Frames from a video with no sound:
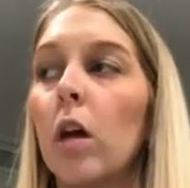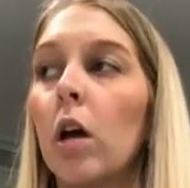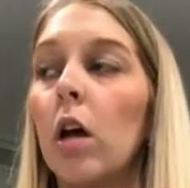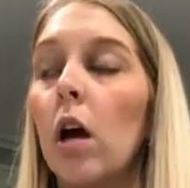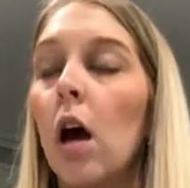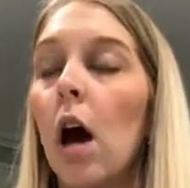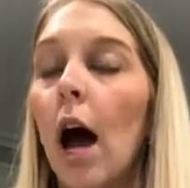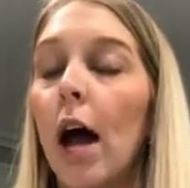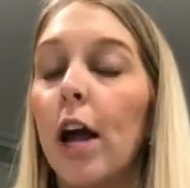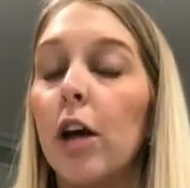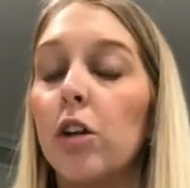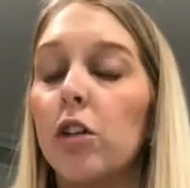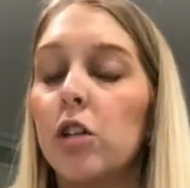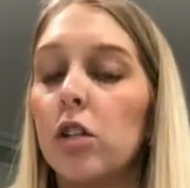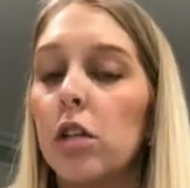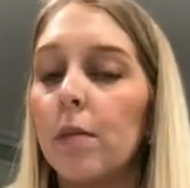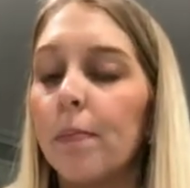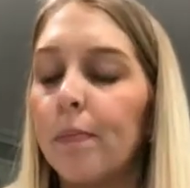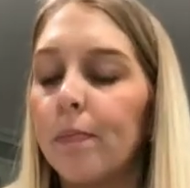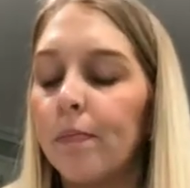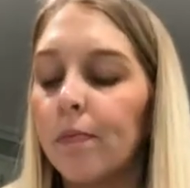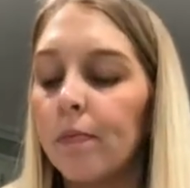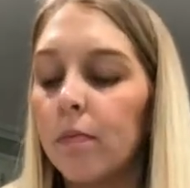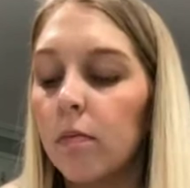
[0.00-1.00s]
I used to
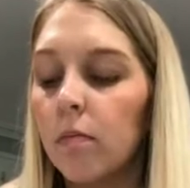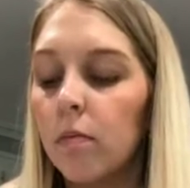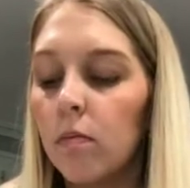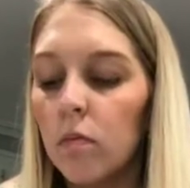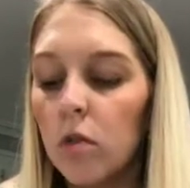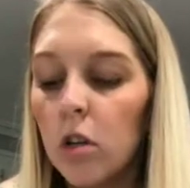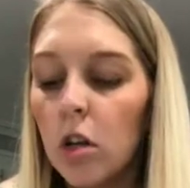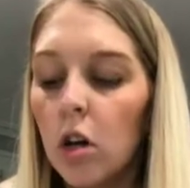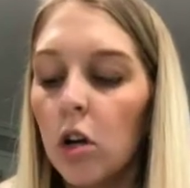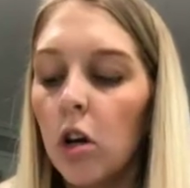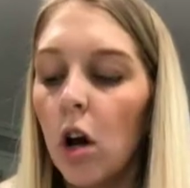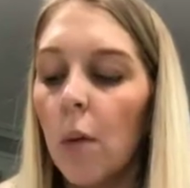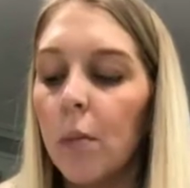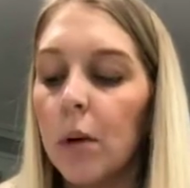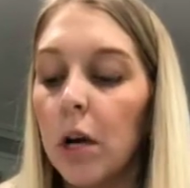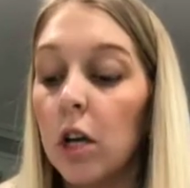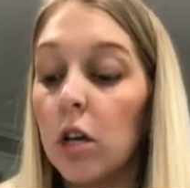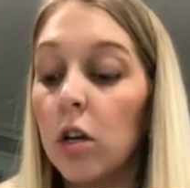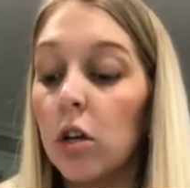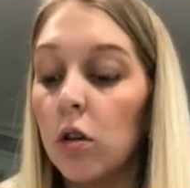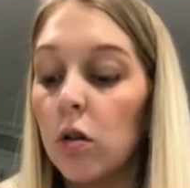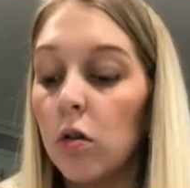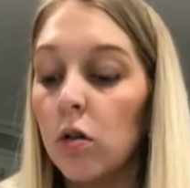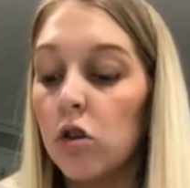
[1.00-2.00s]
not be a
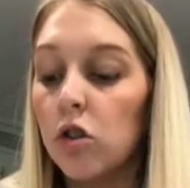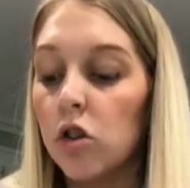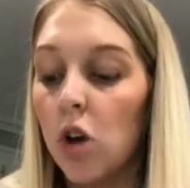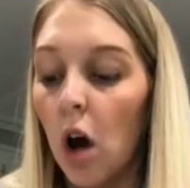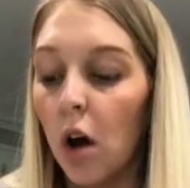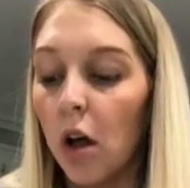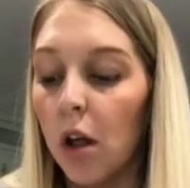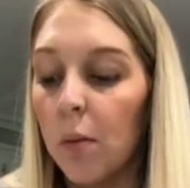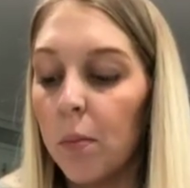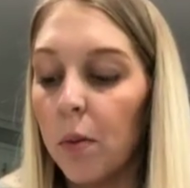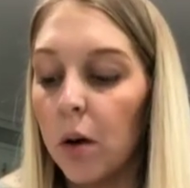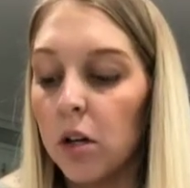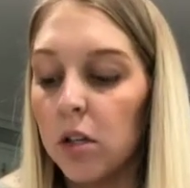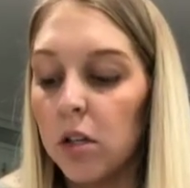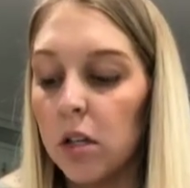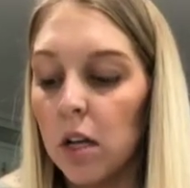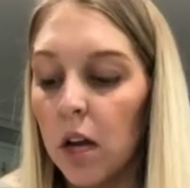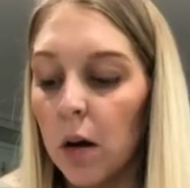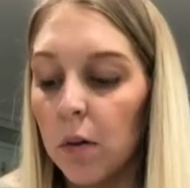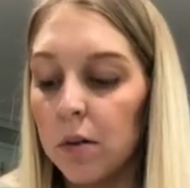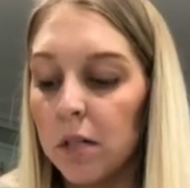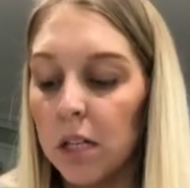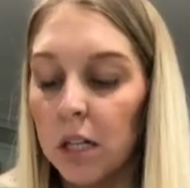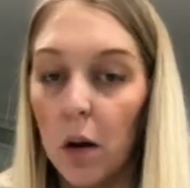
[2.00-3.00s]
huge chocolate person.
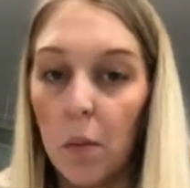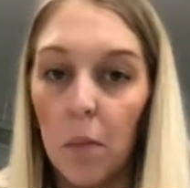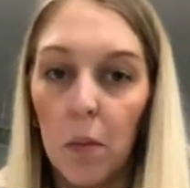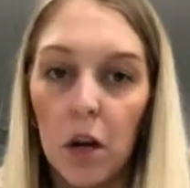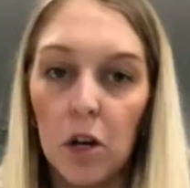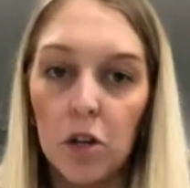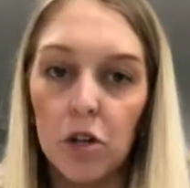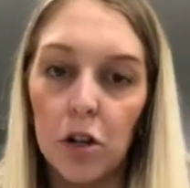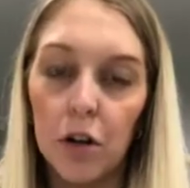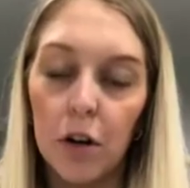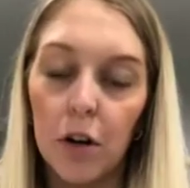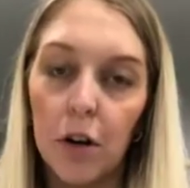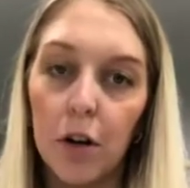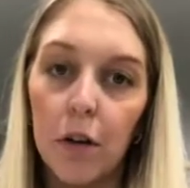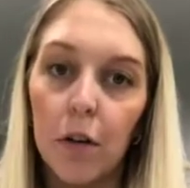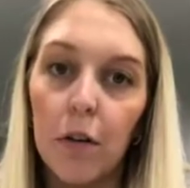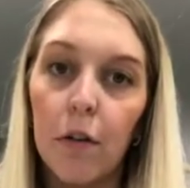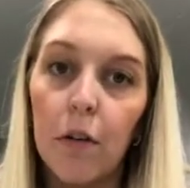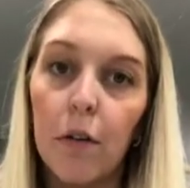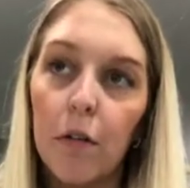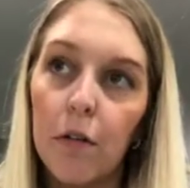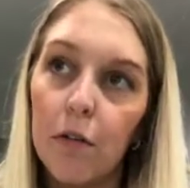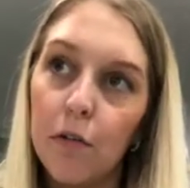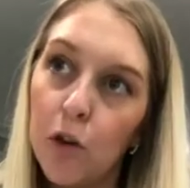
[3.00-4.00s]
I was like a major
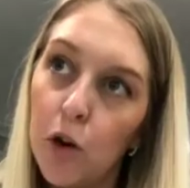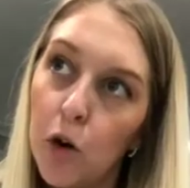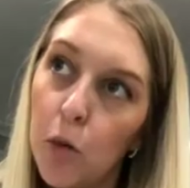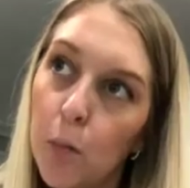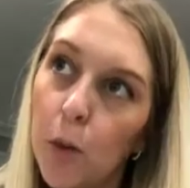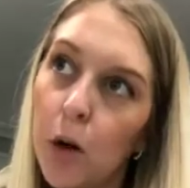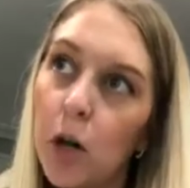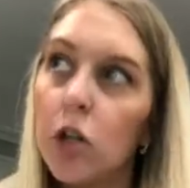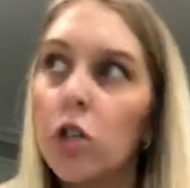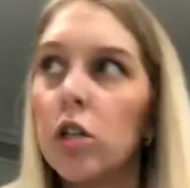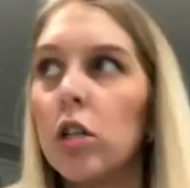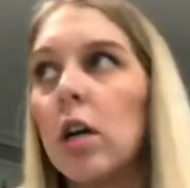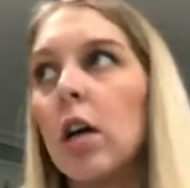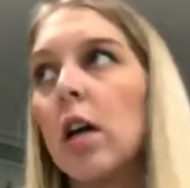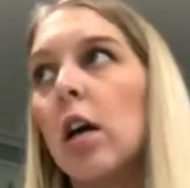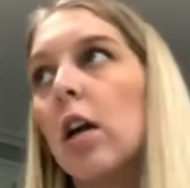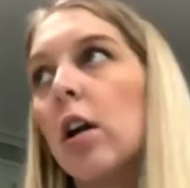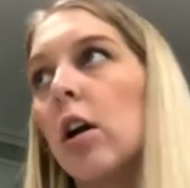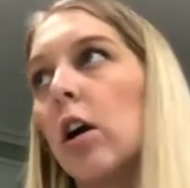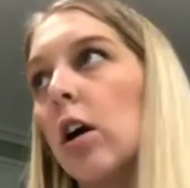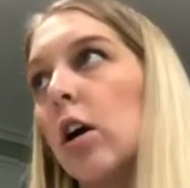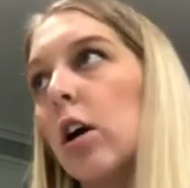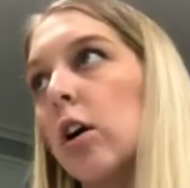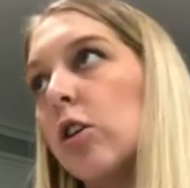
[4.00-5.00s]
fruit
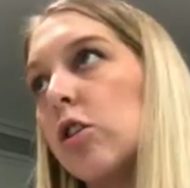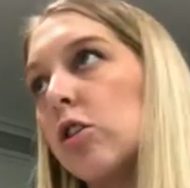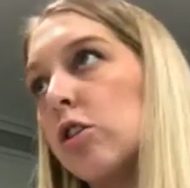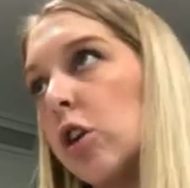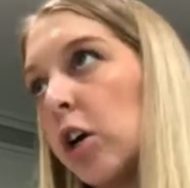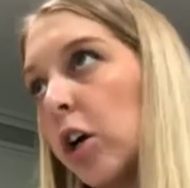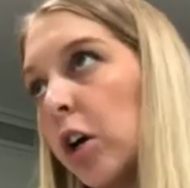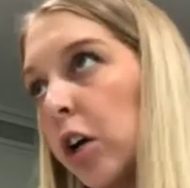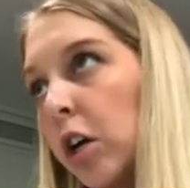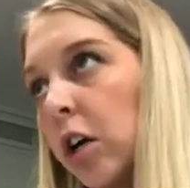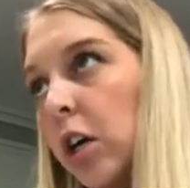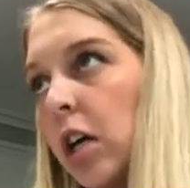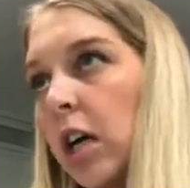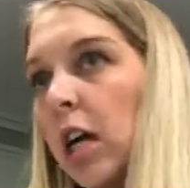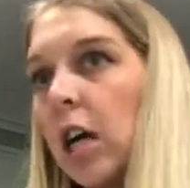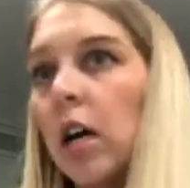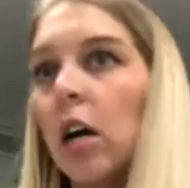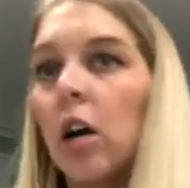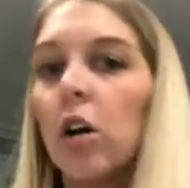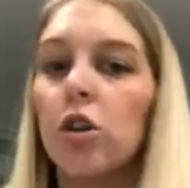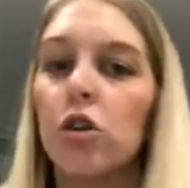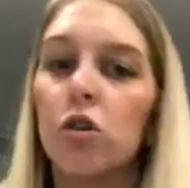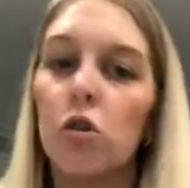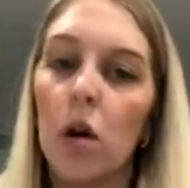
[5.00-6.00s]
person or sugar cookie
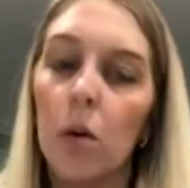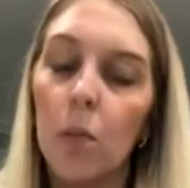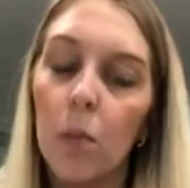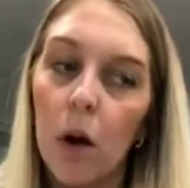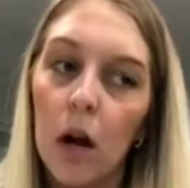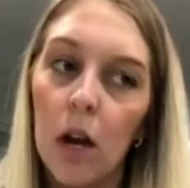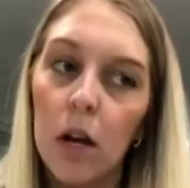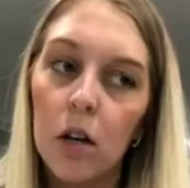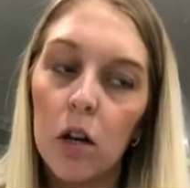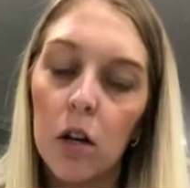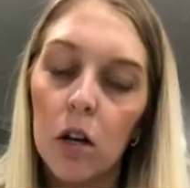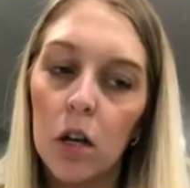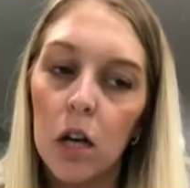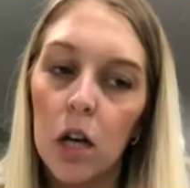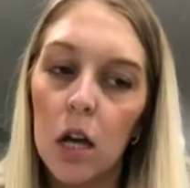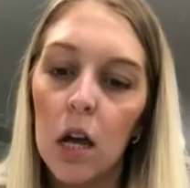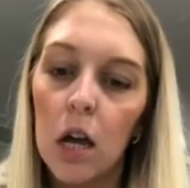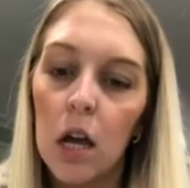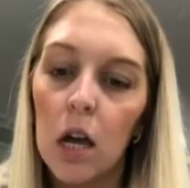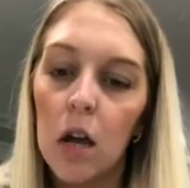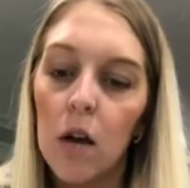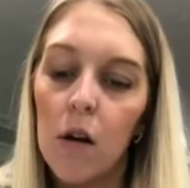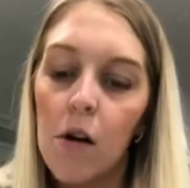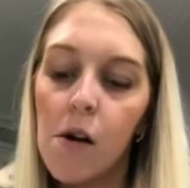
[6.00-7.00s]
or shortbread
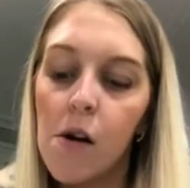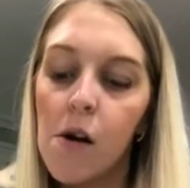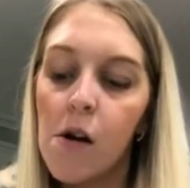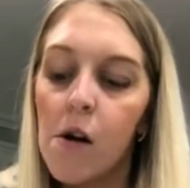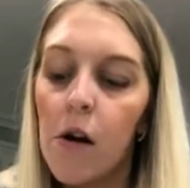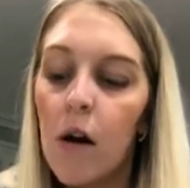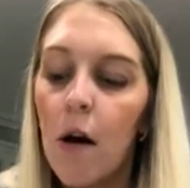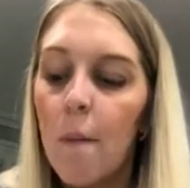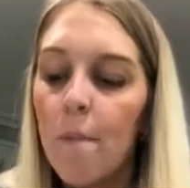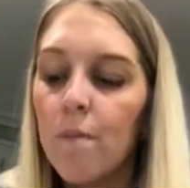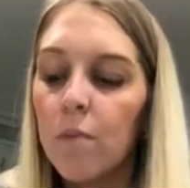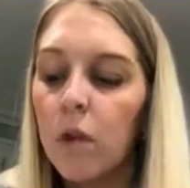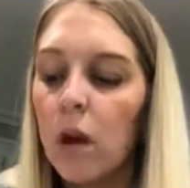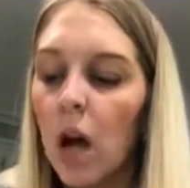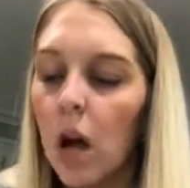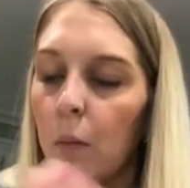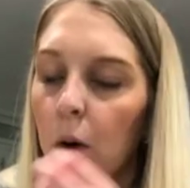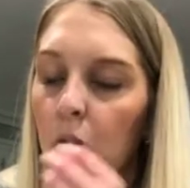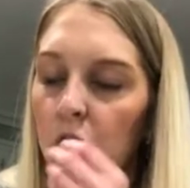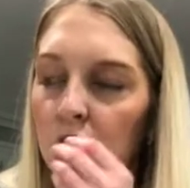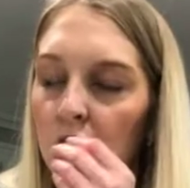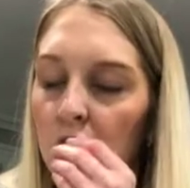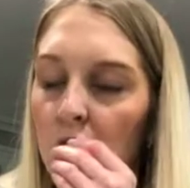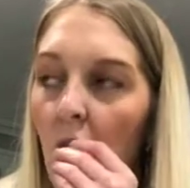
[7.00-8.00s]
cookie kind of
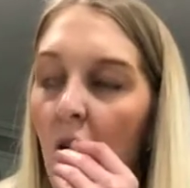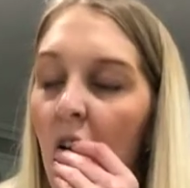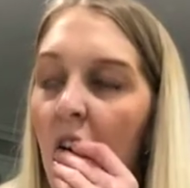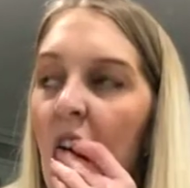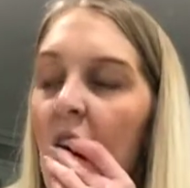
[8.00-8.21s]
person.